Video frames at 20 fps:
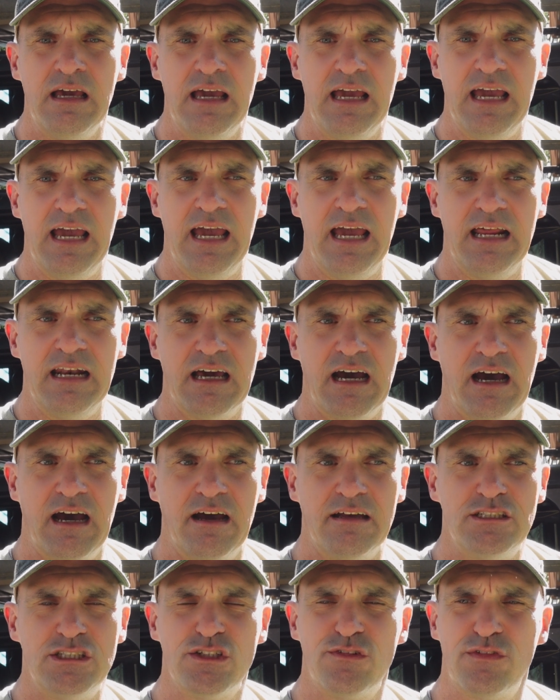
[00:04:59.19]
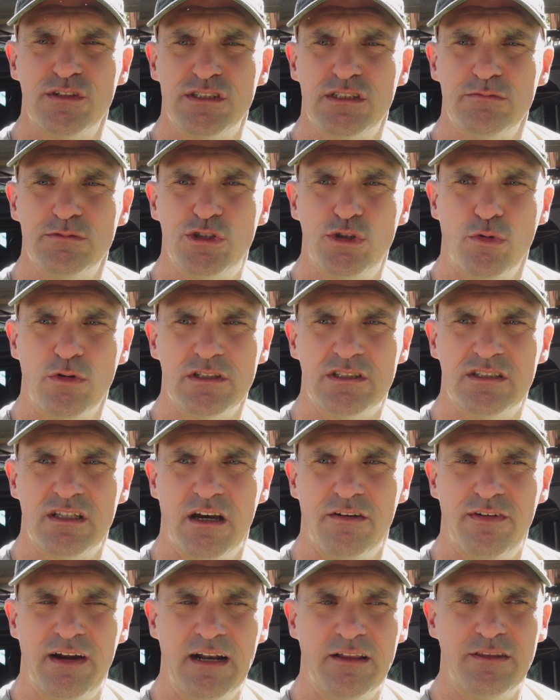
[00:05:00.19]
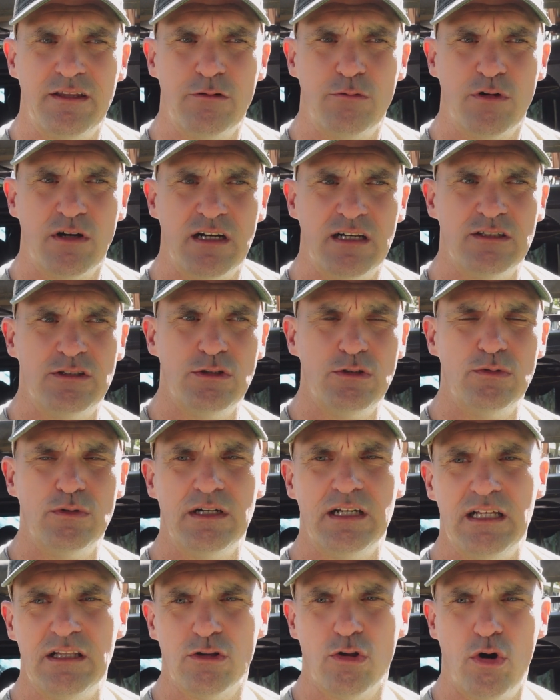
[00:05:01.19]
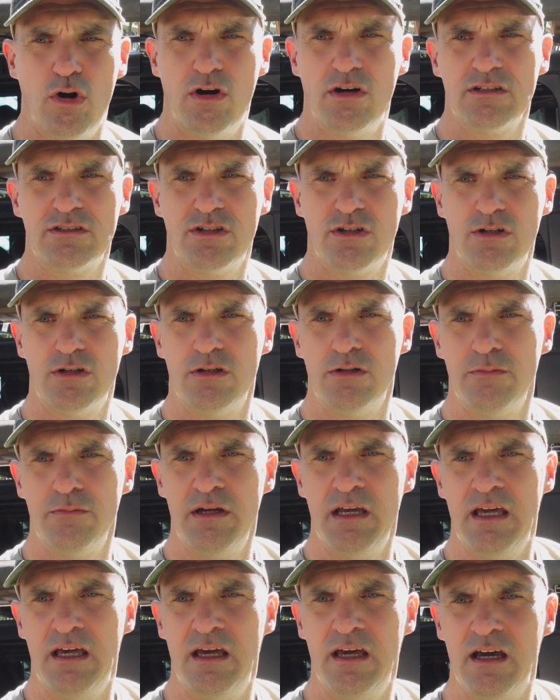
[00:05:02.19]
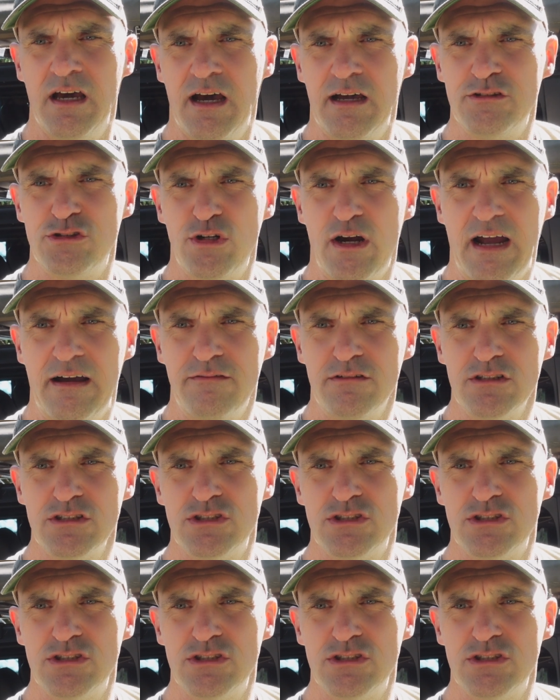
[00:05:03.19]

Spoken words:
And just for some short stuff. I don't think we're going to do any long-term travel,